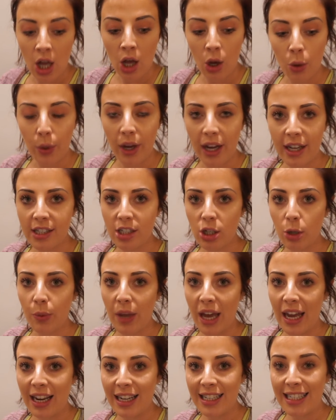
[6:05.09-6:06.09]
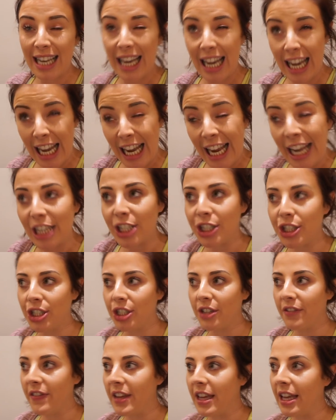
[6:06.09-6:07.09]
We ended up getting delish
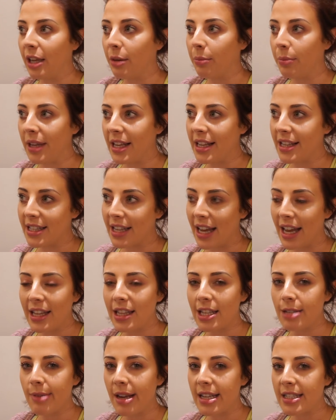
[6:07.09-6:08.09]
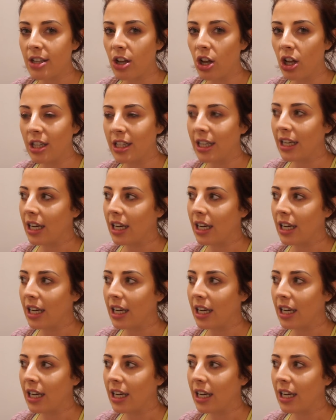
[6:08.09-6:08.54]
vegan pizza in this place called